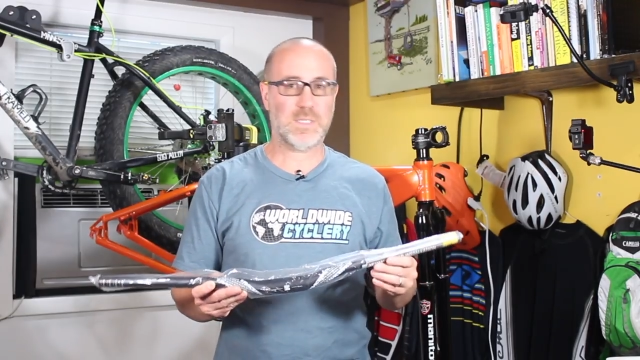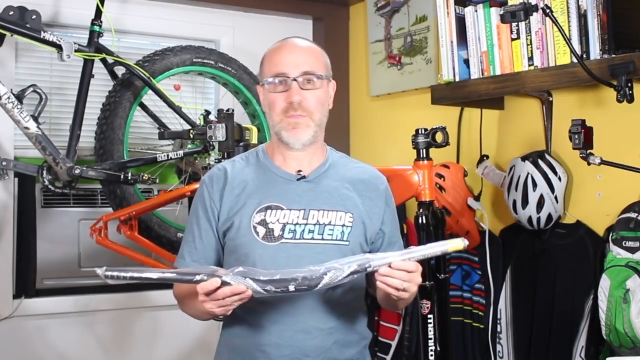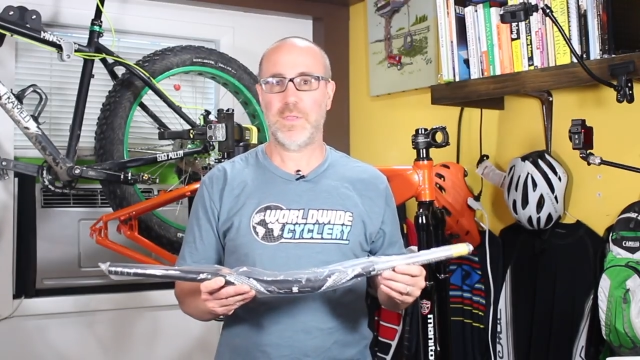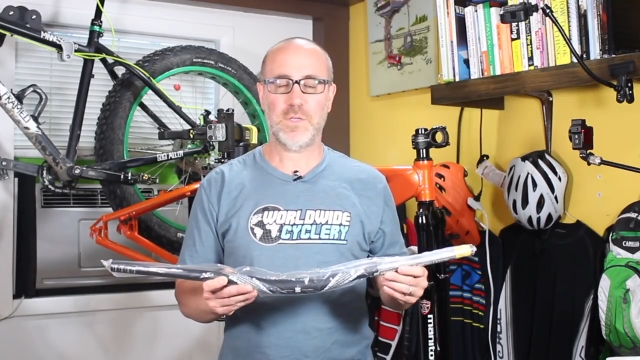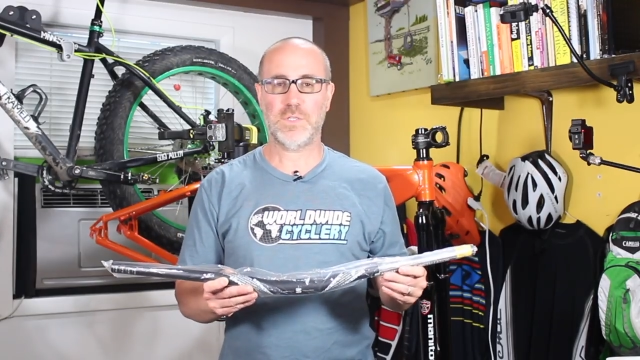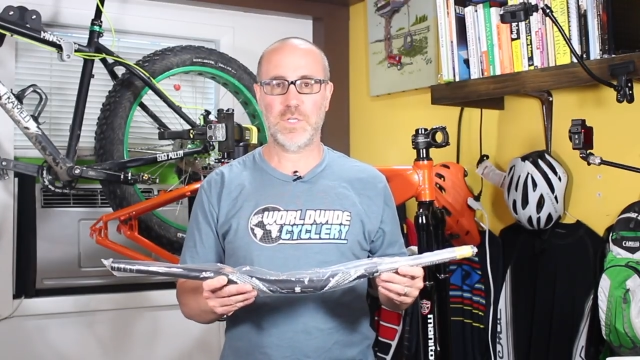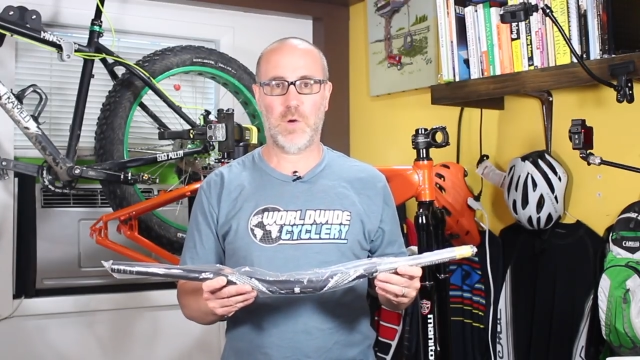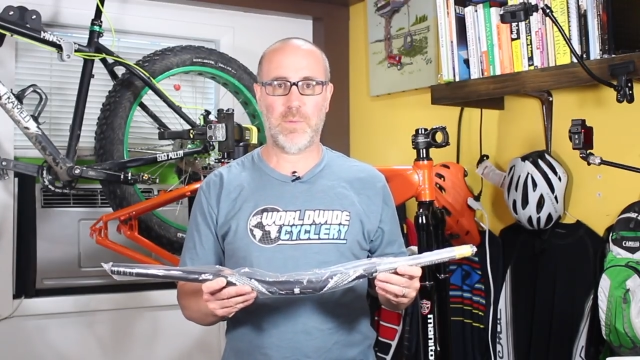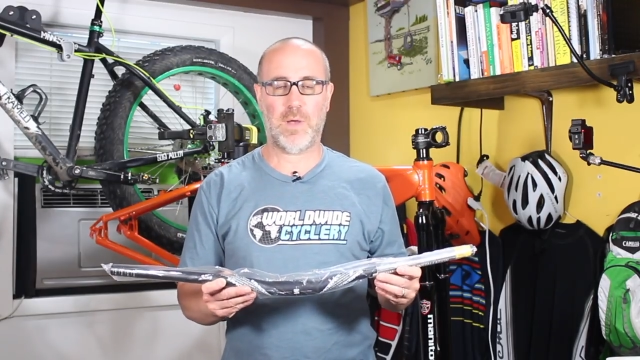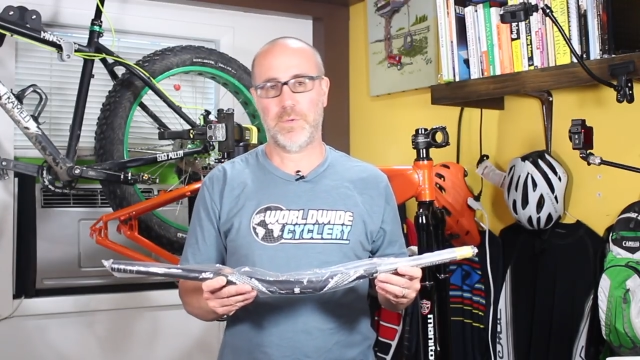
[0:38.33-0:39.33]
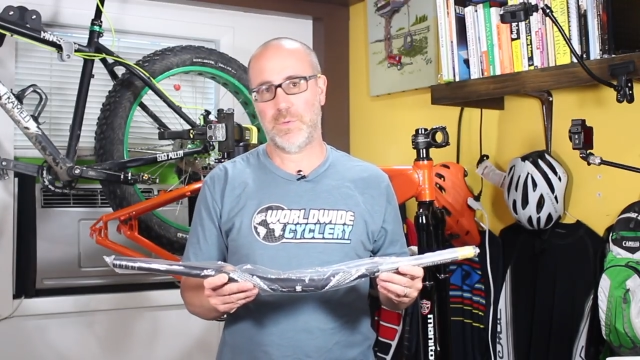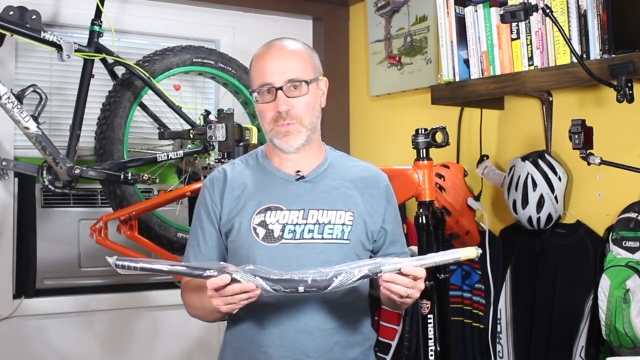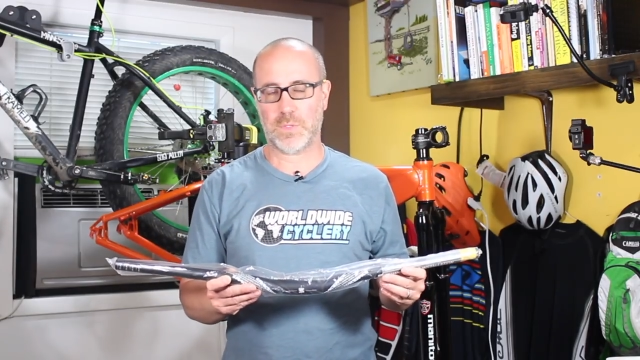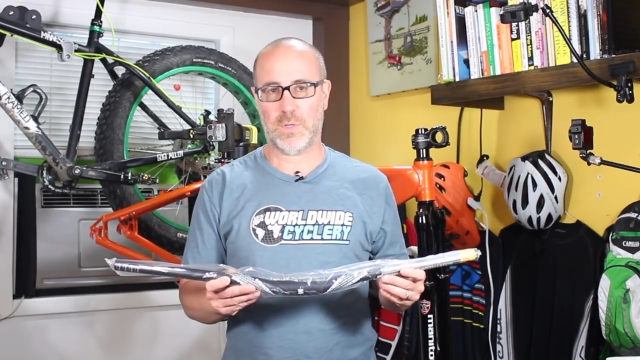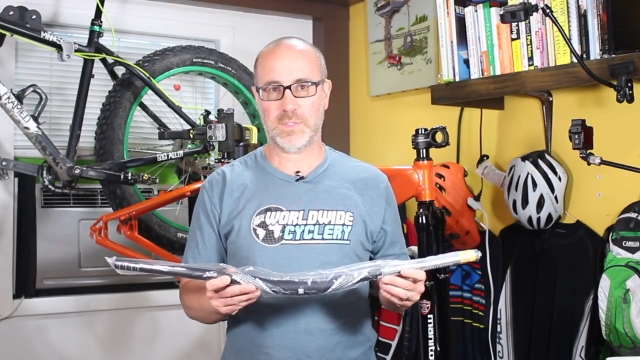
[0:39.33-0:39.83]
that I think you should know about when you
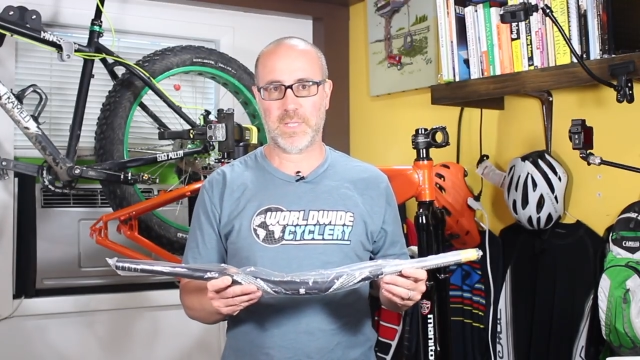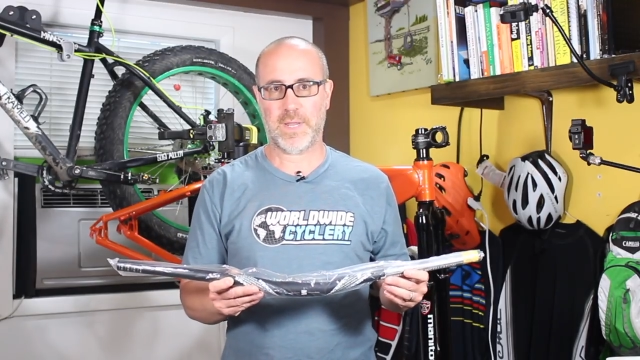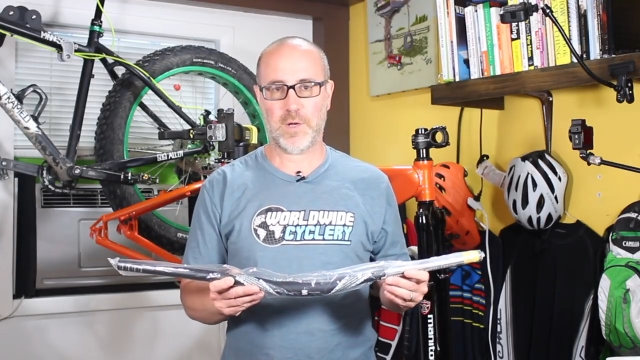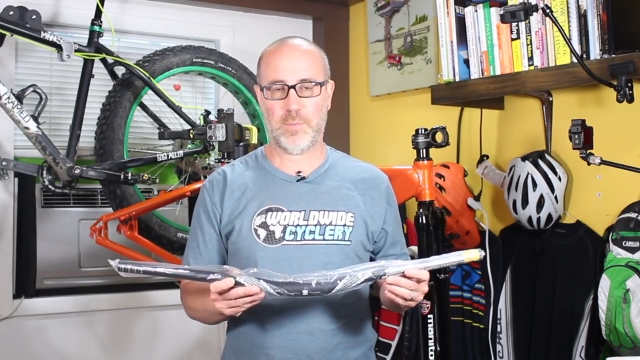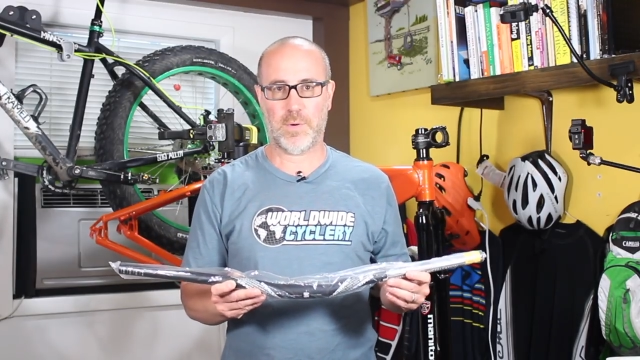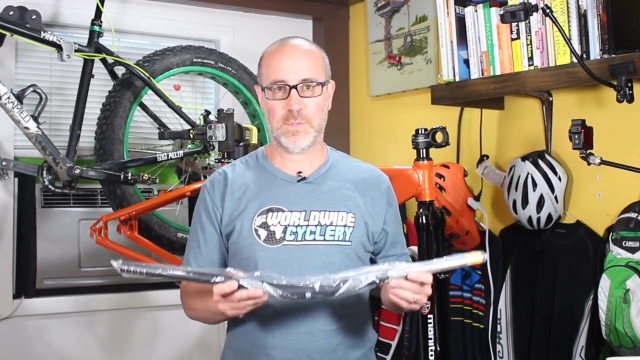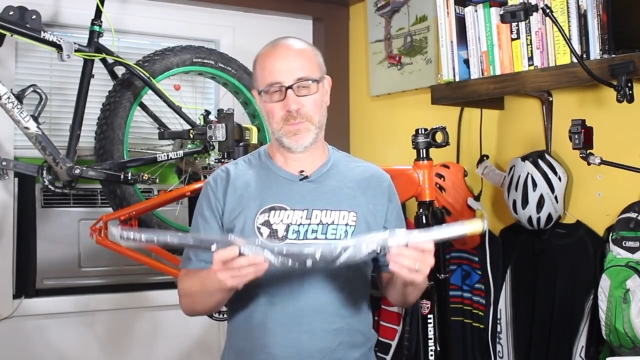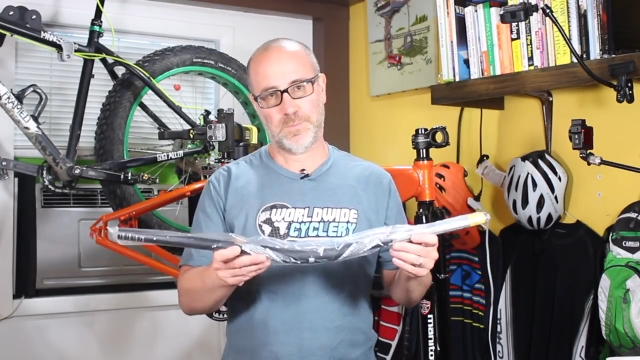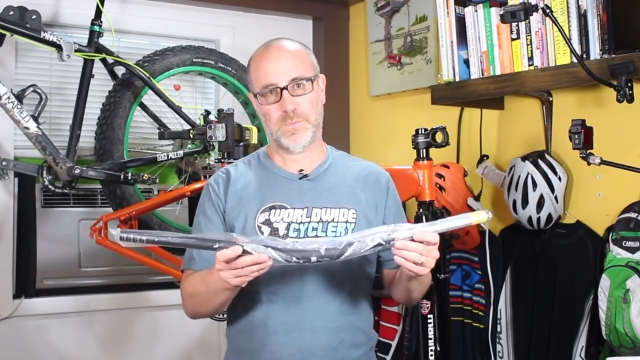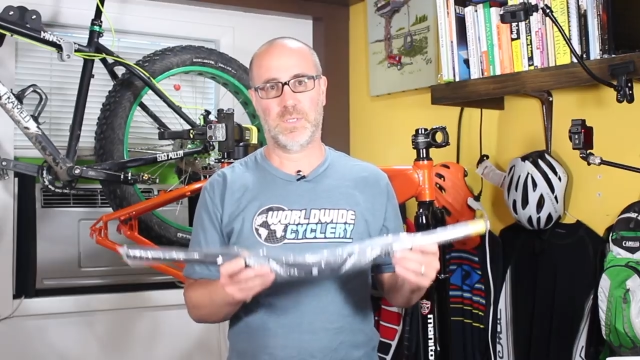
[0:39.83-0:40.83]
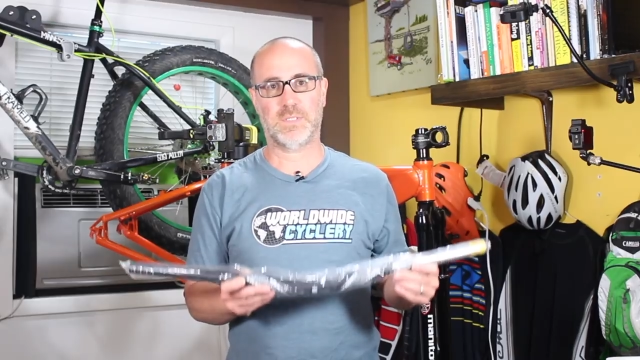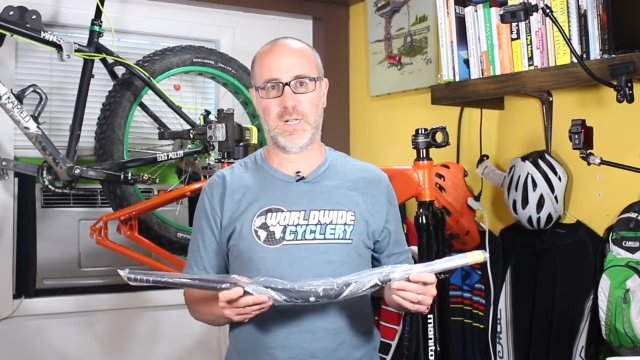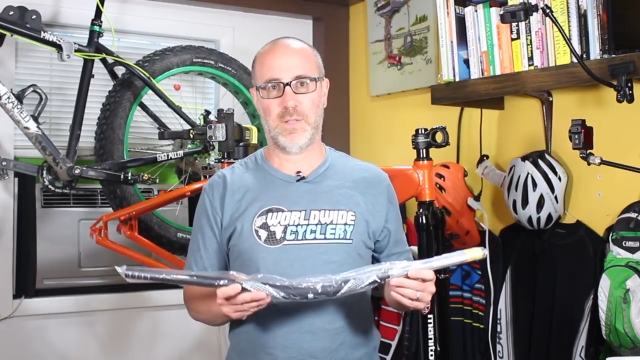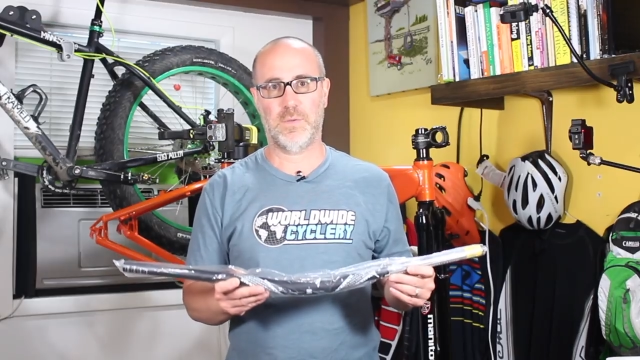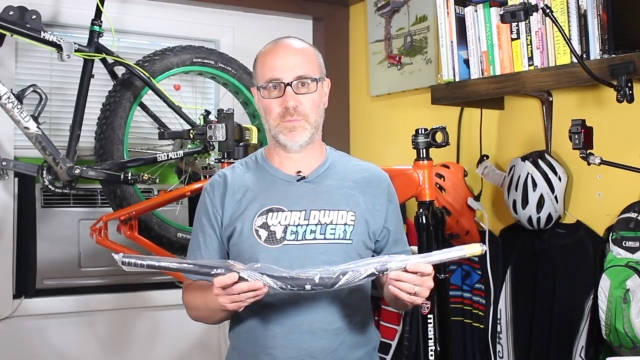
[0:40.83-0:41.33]
install a set of handlebars. Let's
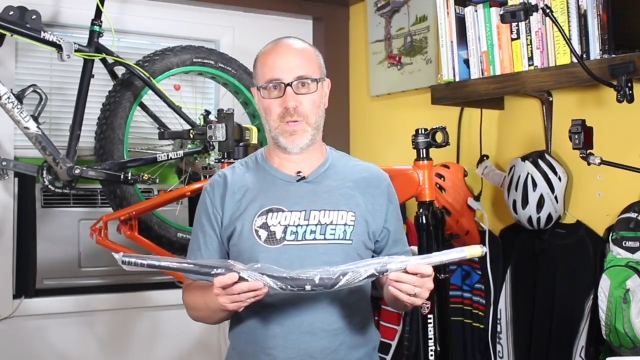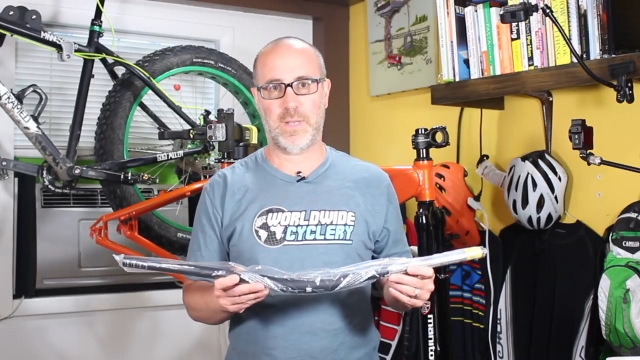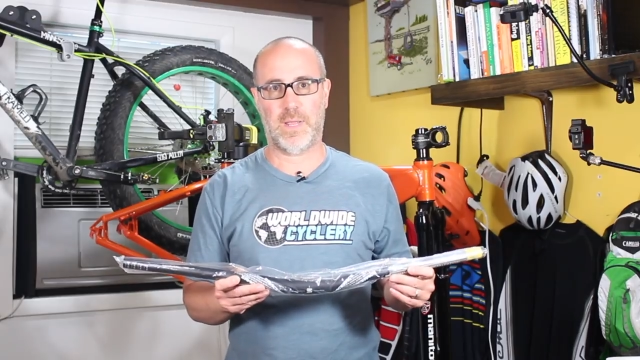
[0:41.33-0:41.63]
get on those right